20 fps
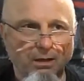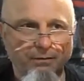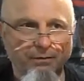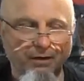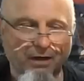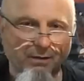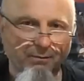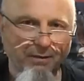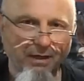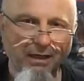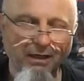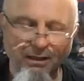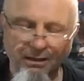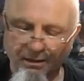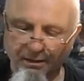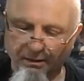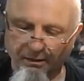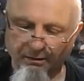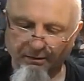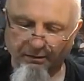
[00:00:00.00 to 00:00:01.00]
The
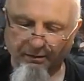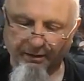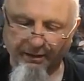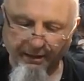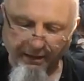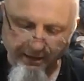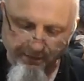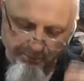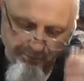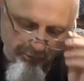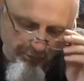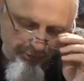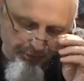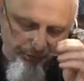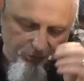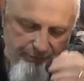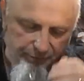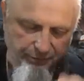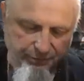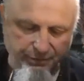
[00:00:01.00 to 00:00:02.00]
comedian Lenny
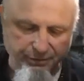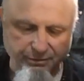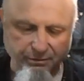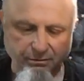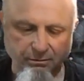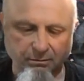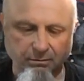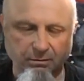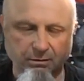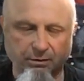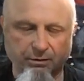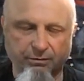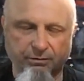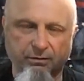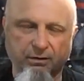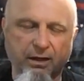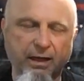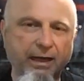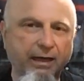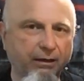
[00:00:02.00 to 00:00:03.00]
Bruce, whose
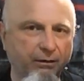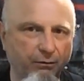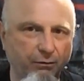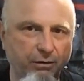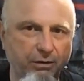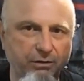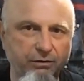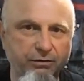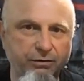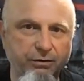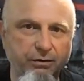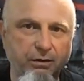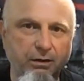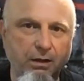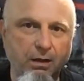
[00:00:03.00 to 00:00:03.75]
language